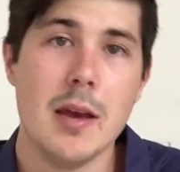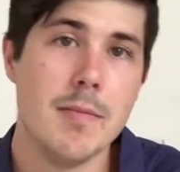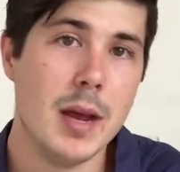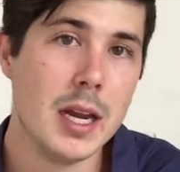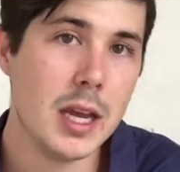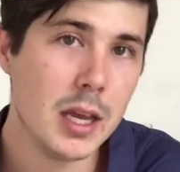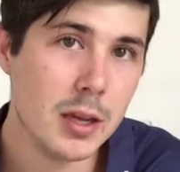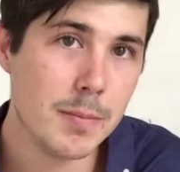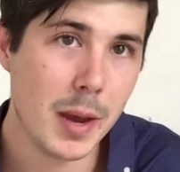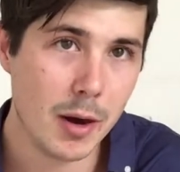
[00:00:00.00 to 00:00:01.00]

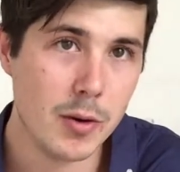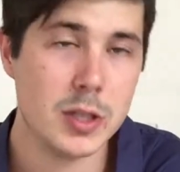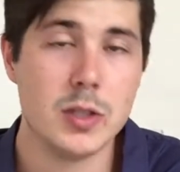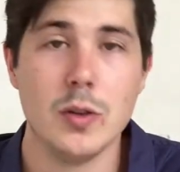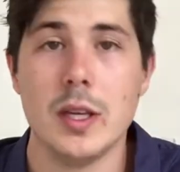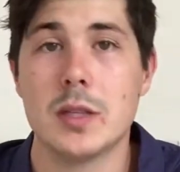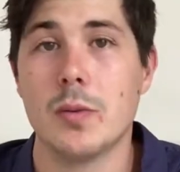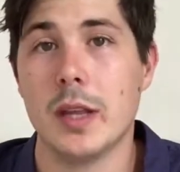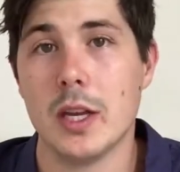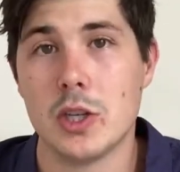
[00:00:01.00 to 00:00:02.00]
Many parents do this
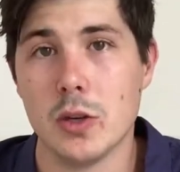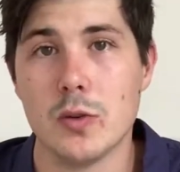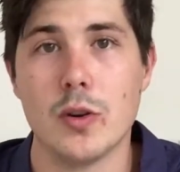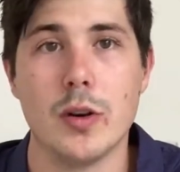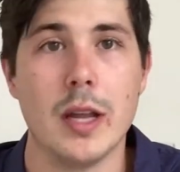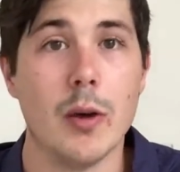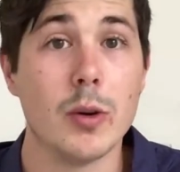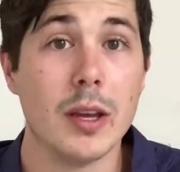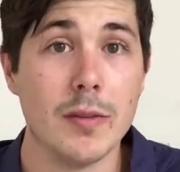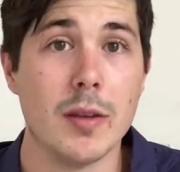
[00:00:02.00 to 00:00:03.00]
with their children. They
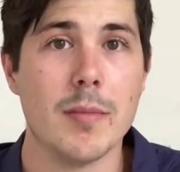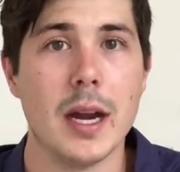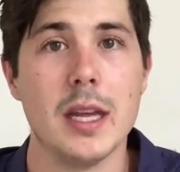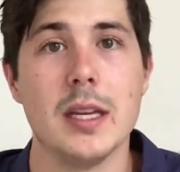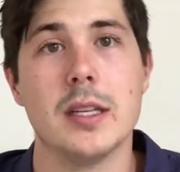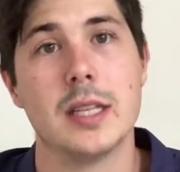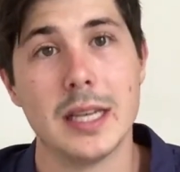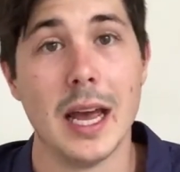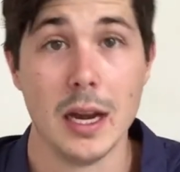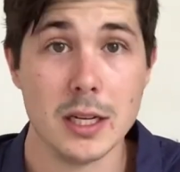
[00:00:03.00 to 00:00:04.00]
will give them money to
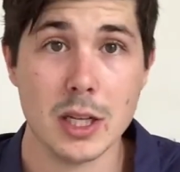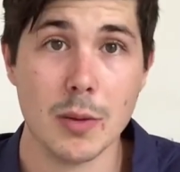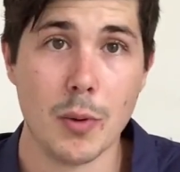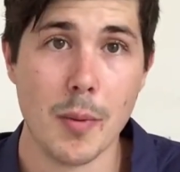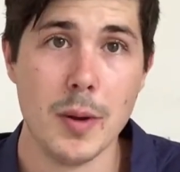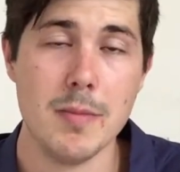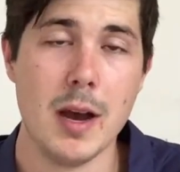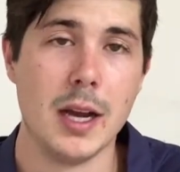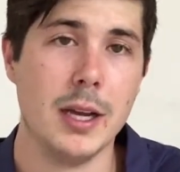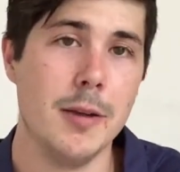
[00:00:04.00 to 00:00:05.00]
get into the property
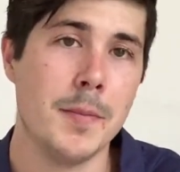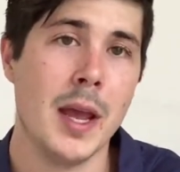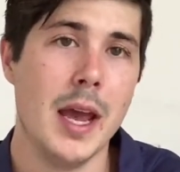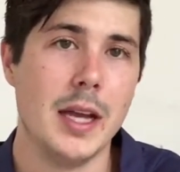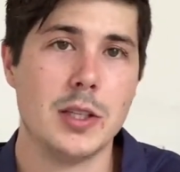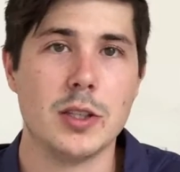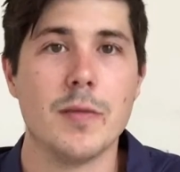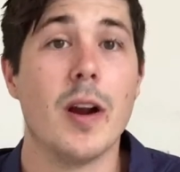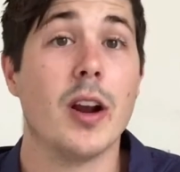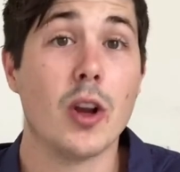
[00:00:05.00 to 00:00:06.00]
market, and so it's a
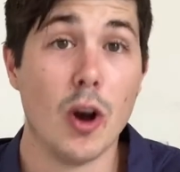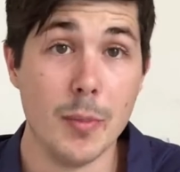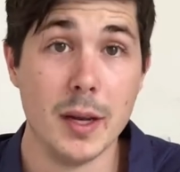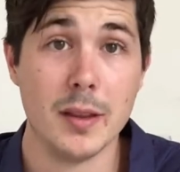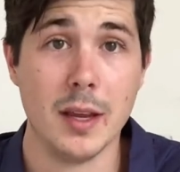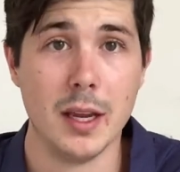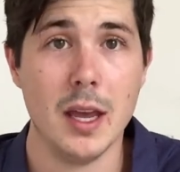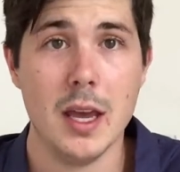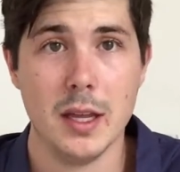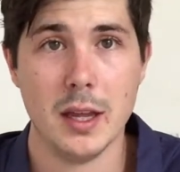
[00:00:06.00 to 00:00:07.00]
very common thing
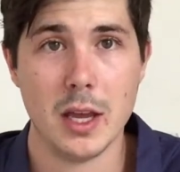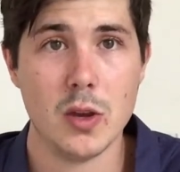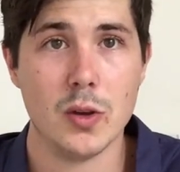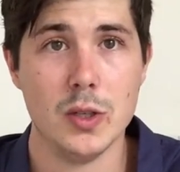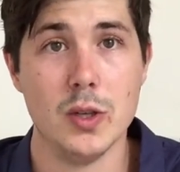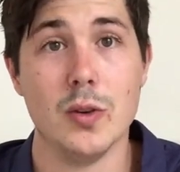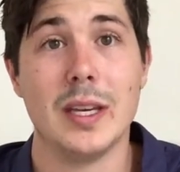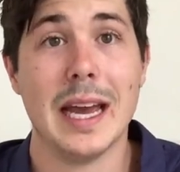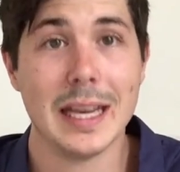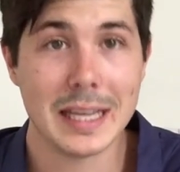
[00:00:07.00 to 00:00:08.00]
that you could do.
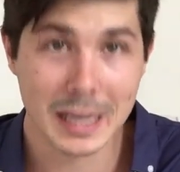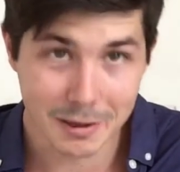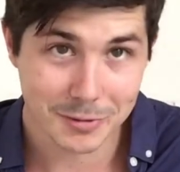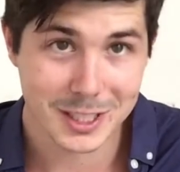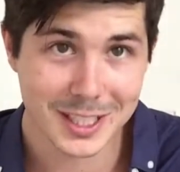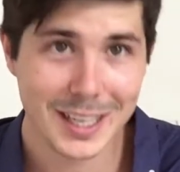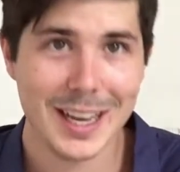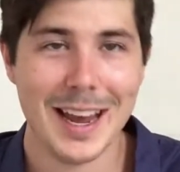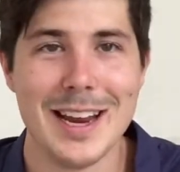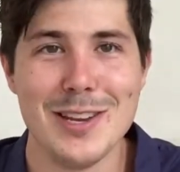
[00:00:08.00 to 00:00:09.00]
Get a gift
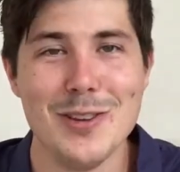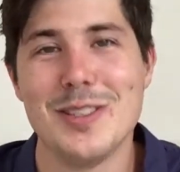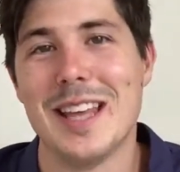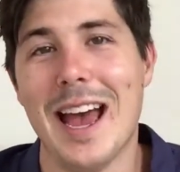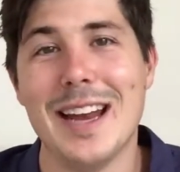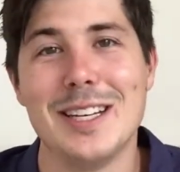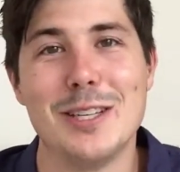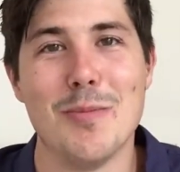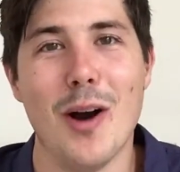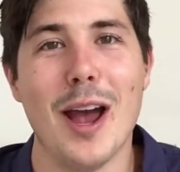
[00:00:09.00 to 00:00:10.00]
and use that
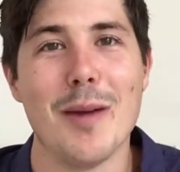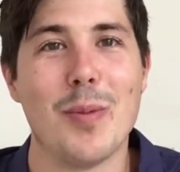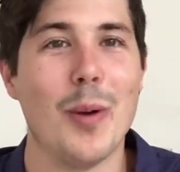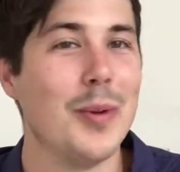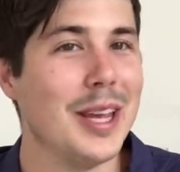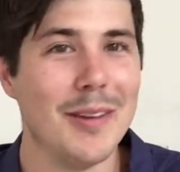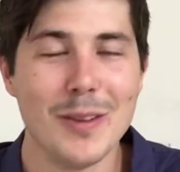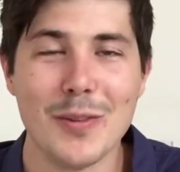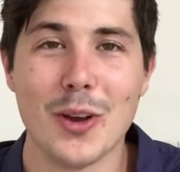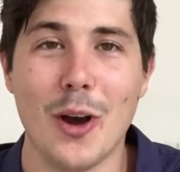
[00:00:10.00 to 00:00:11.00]
to buy a property. If
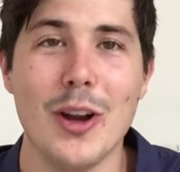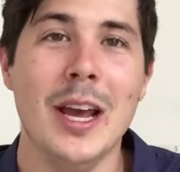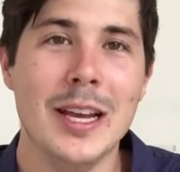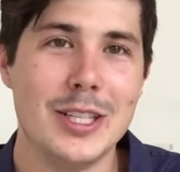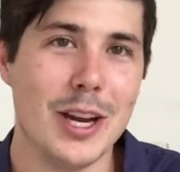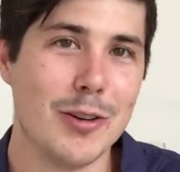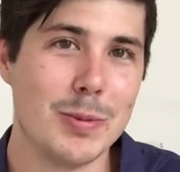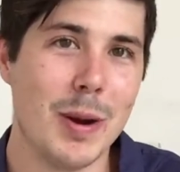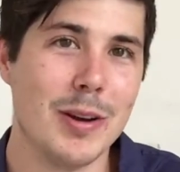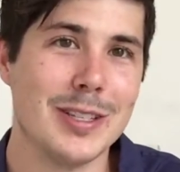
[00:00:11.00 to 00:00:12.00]
got
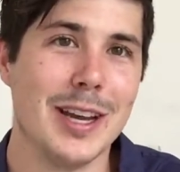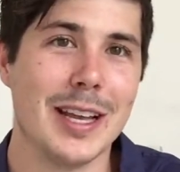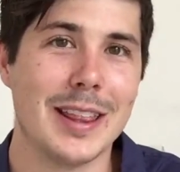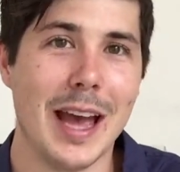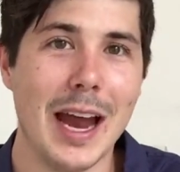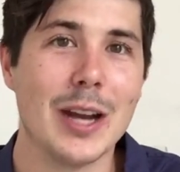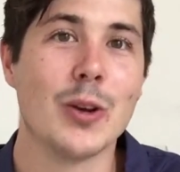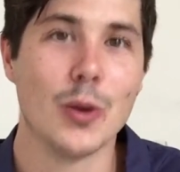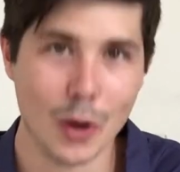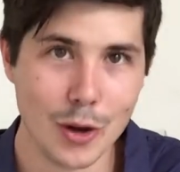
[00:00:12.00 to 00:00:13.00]
generous parents like that,
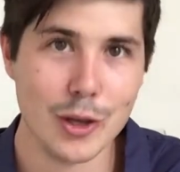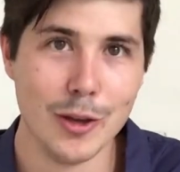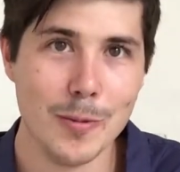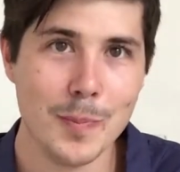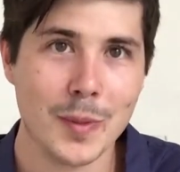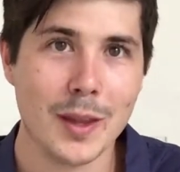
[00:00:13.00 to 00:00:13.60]
good on you.